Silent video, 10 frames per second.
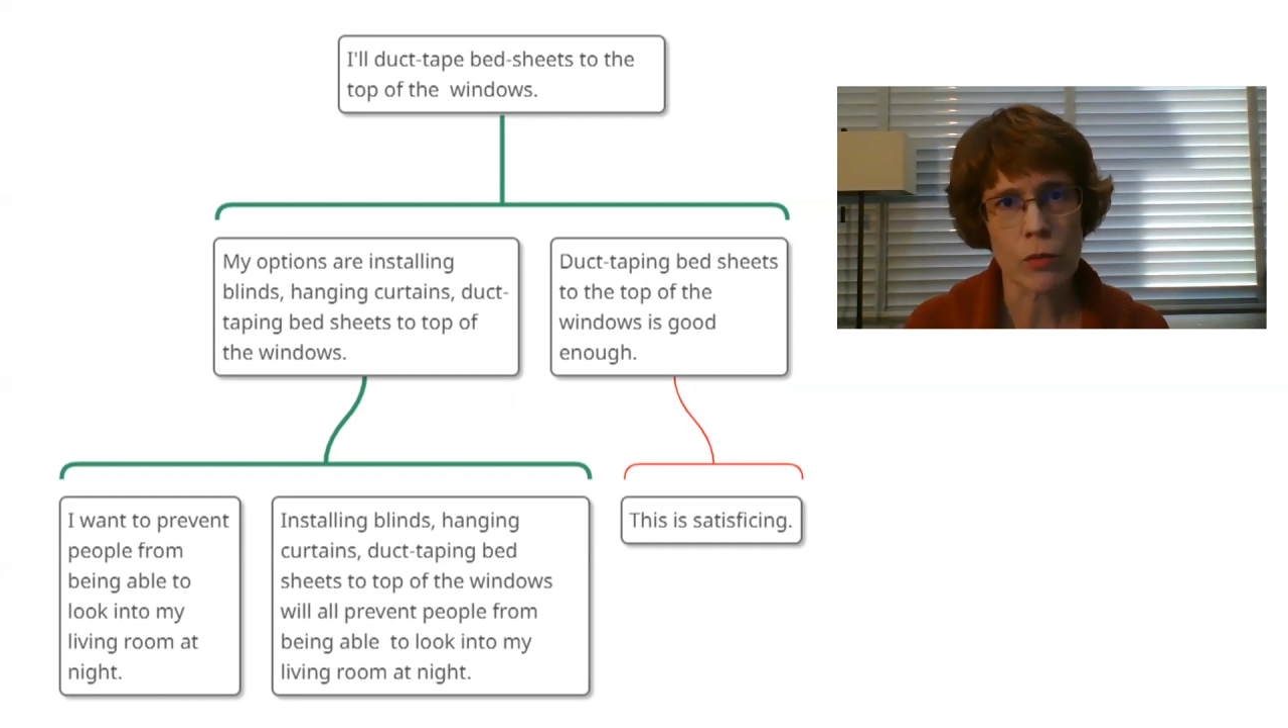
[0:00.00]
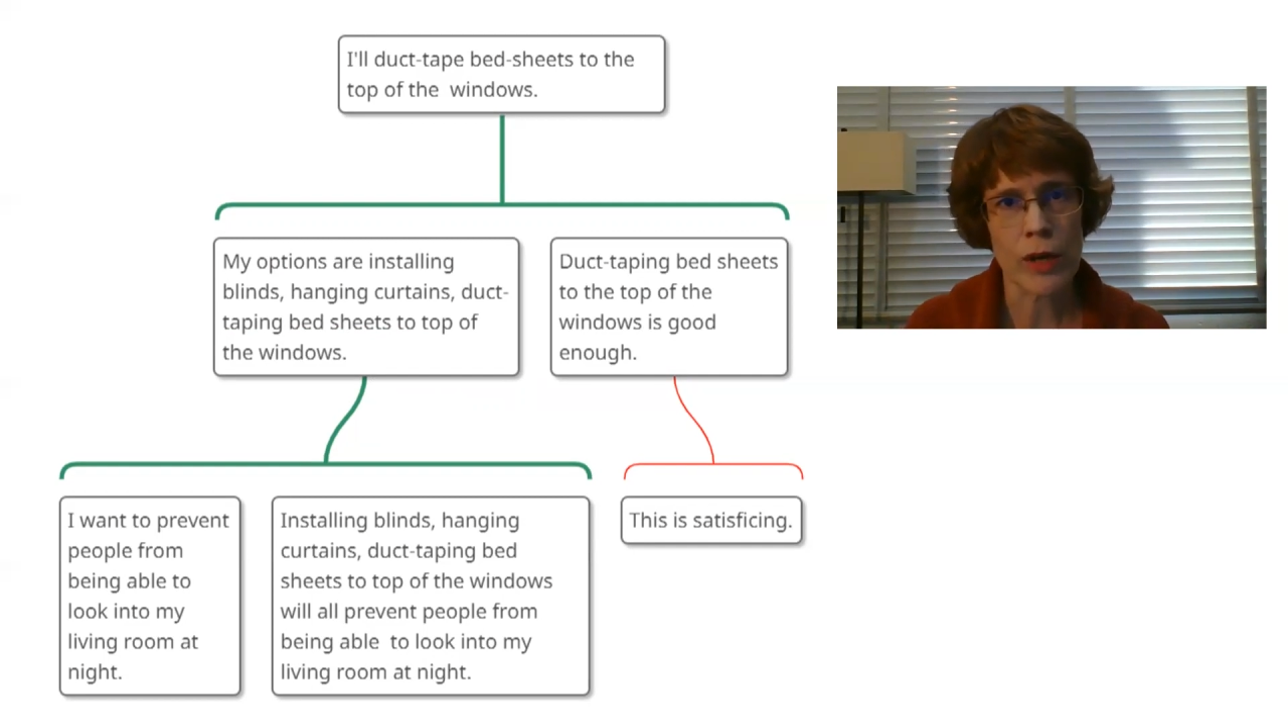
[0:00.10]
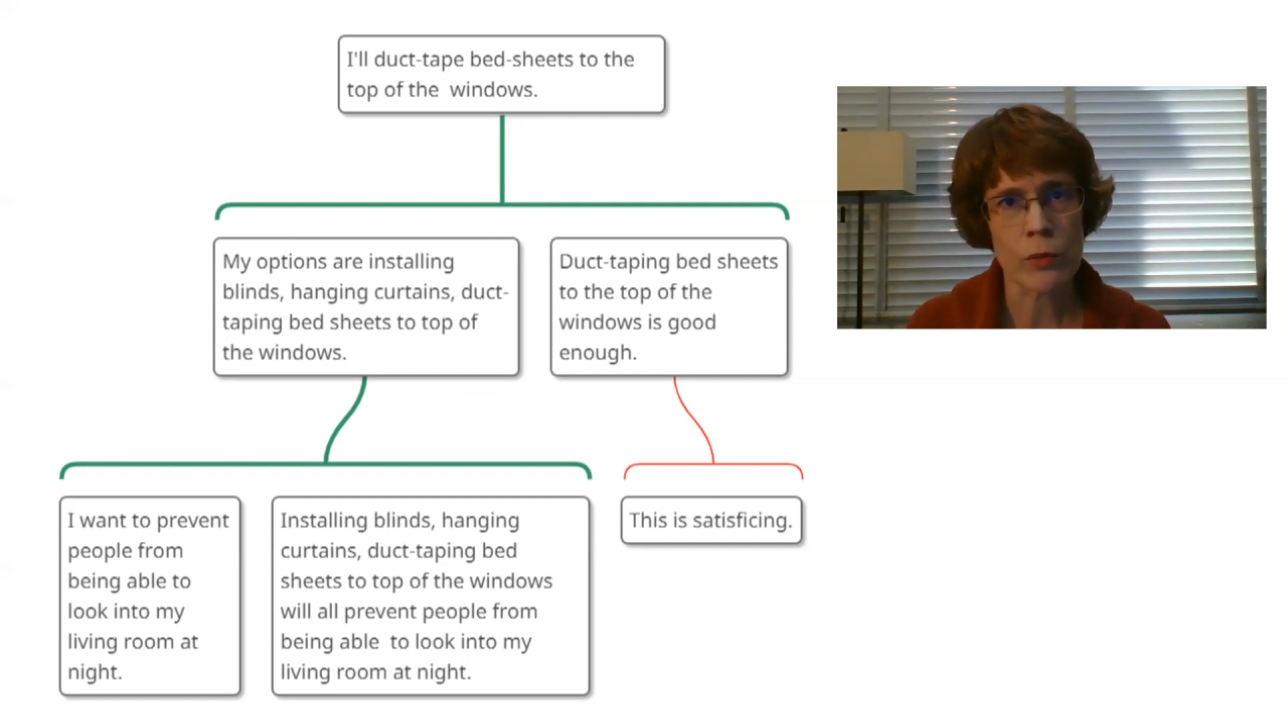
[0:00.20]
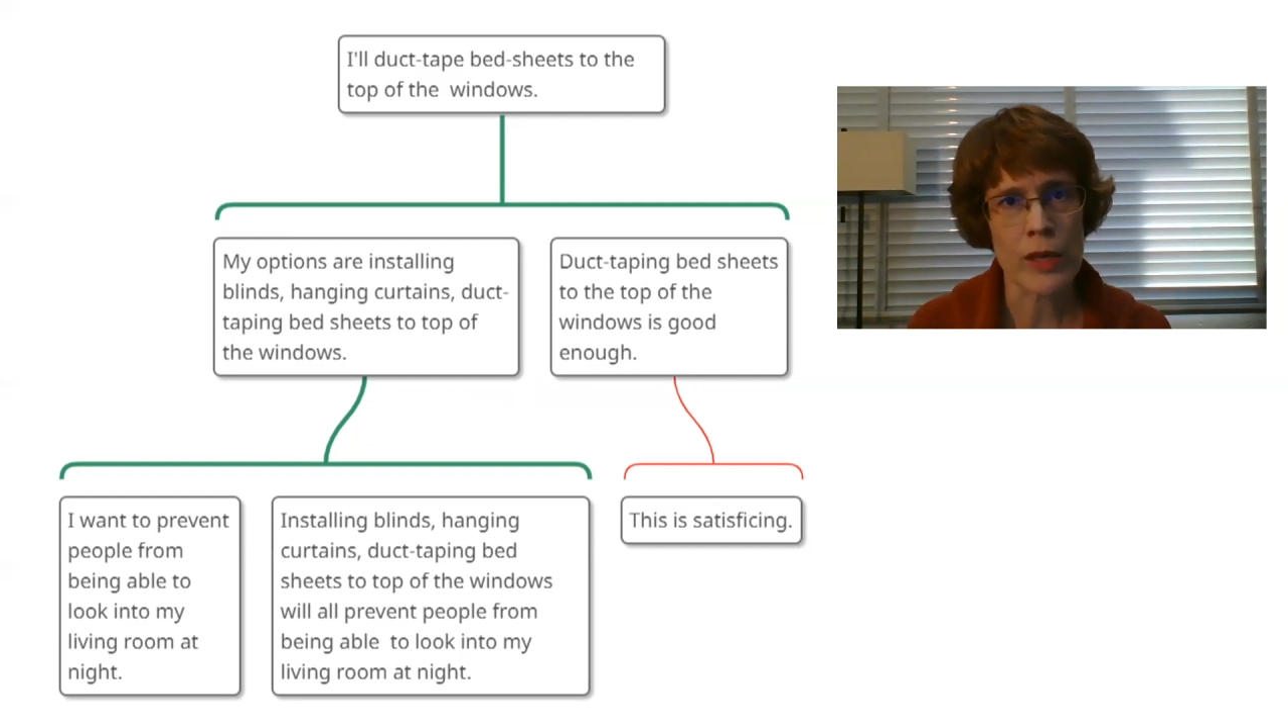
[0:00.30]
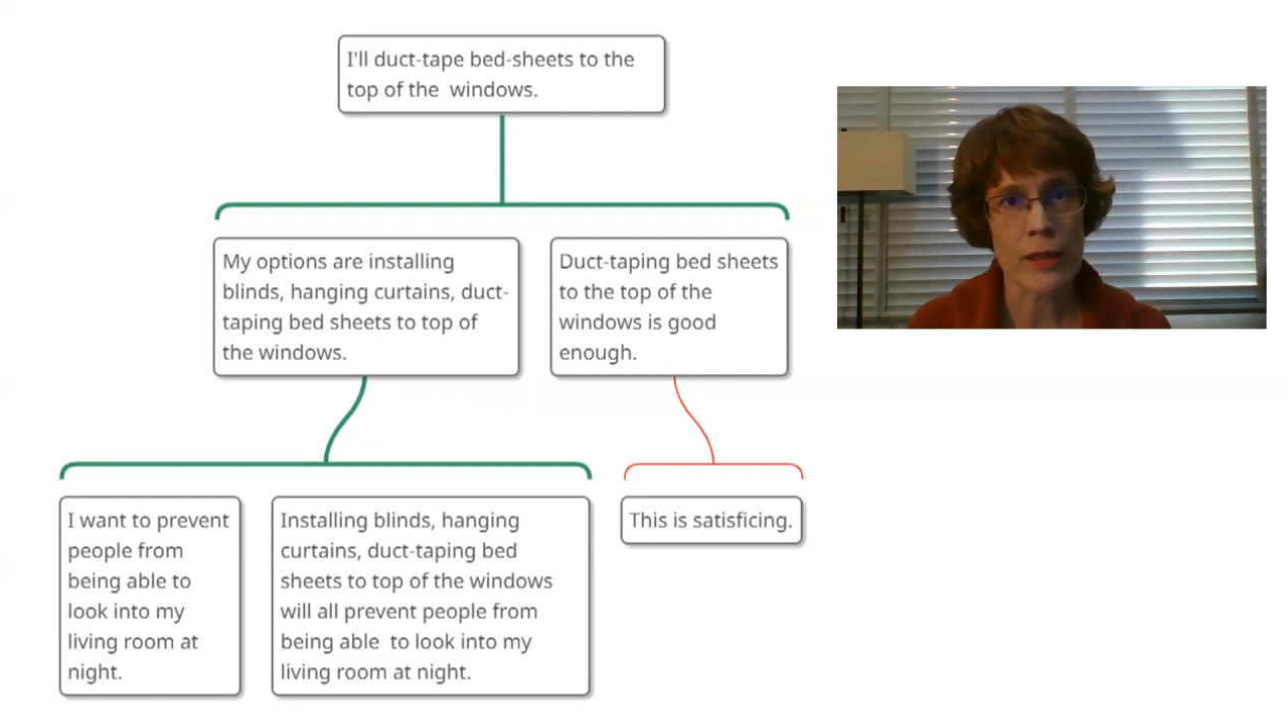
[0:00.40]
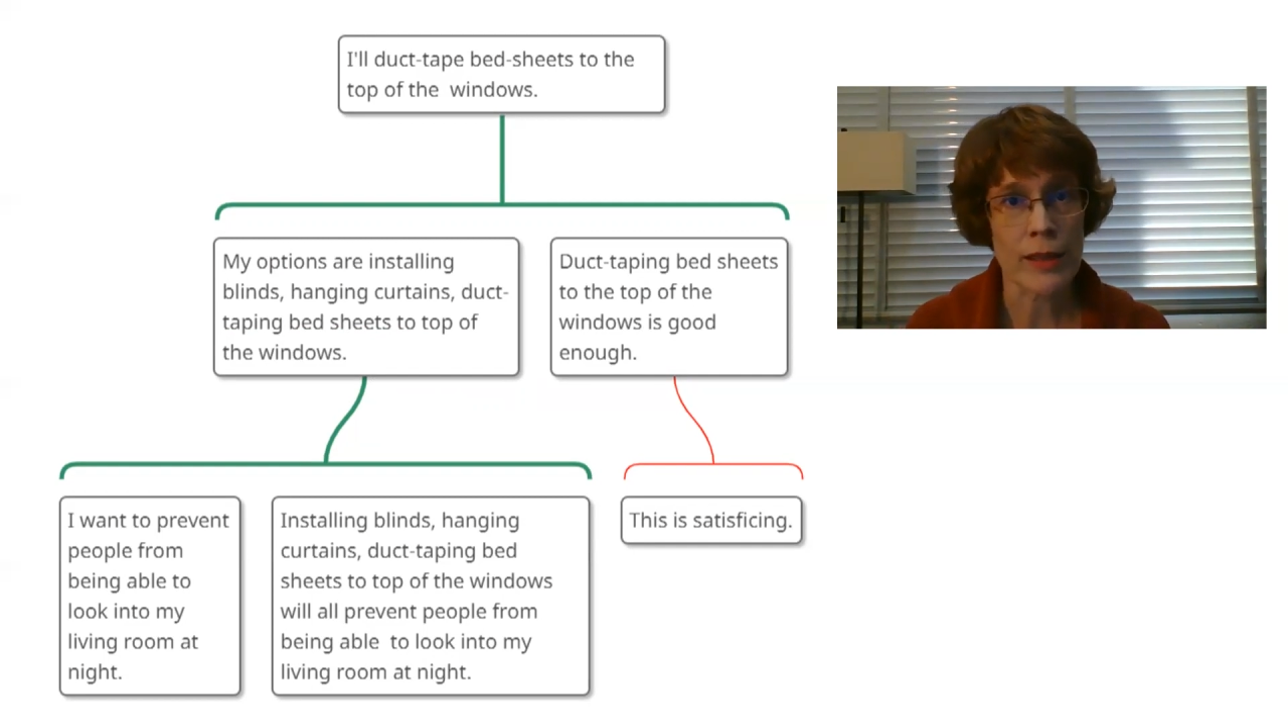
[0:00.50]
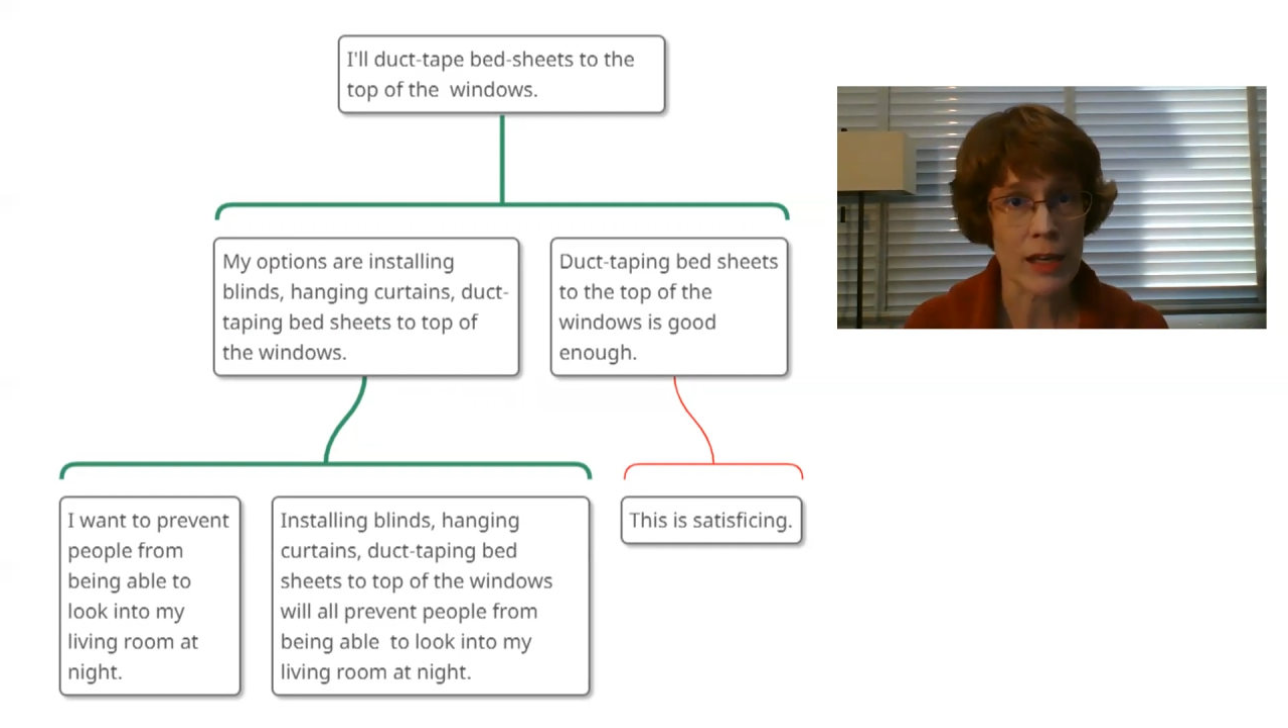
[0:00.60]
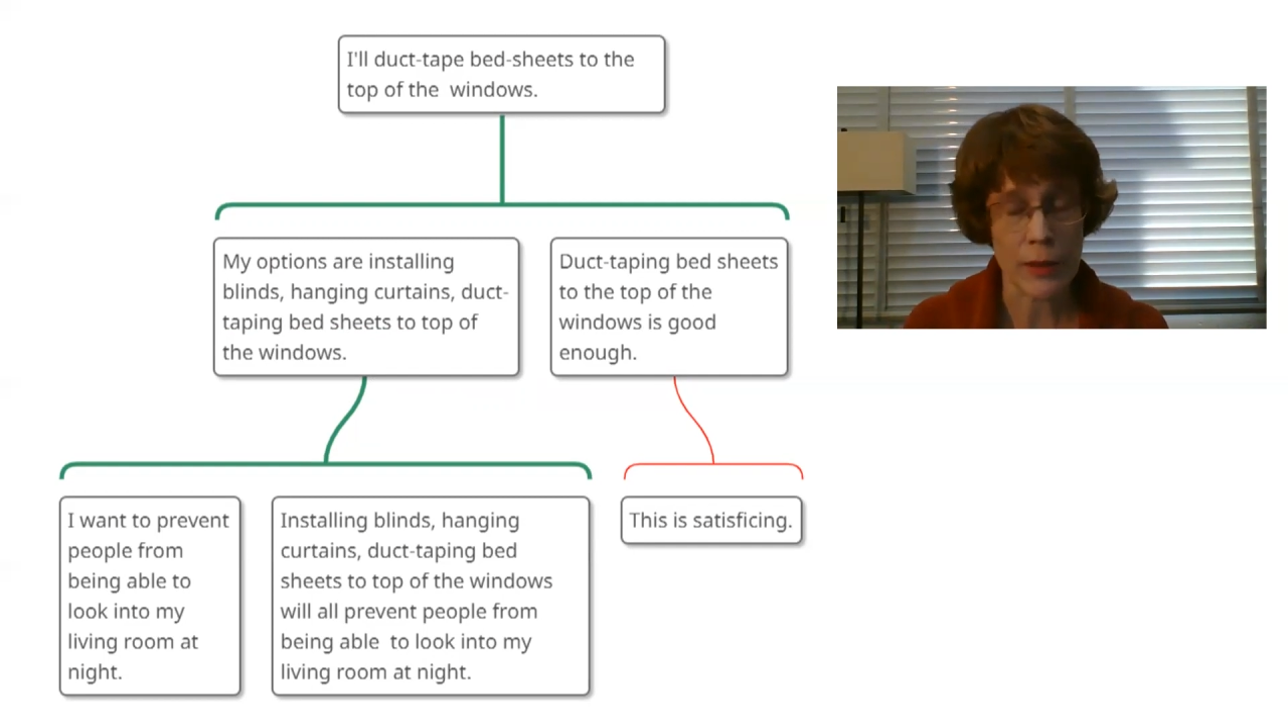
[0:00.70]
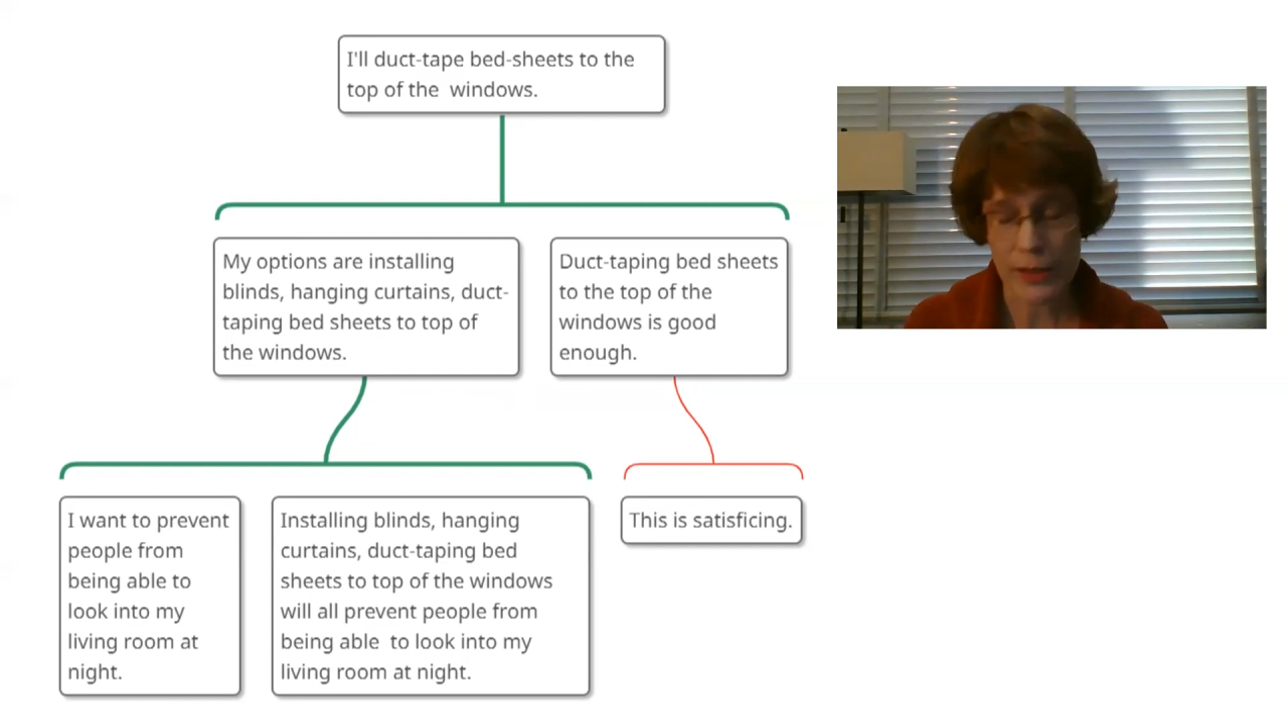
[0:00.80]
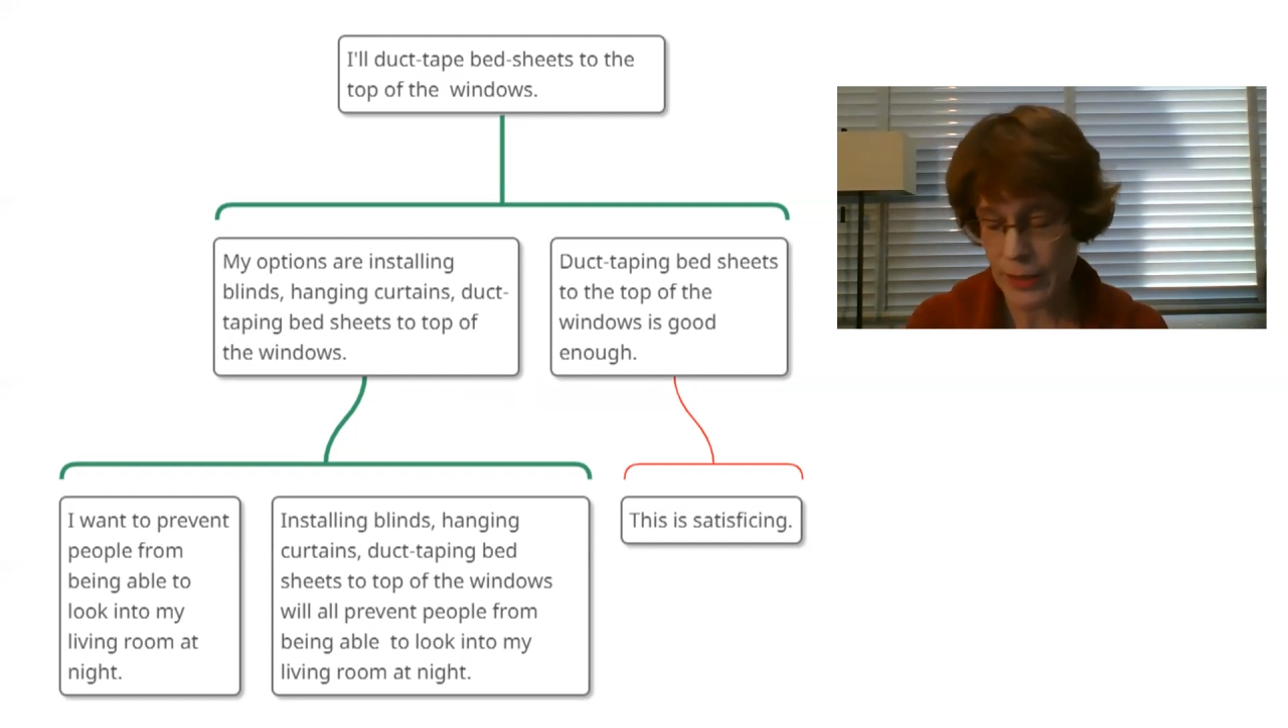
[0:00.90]
when we
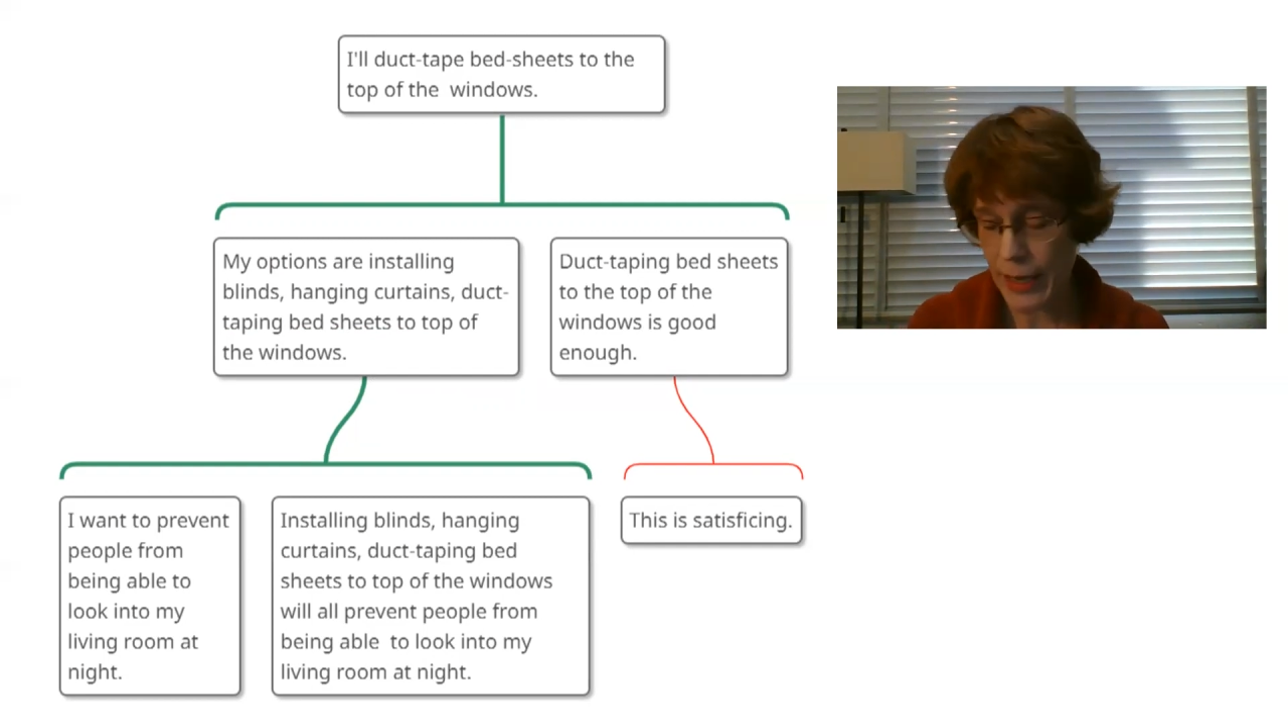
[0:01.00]
think about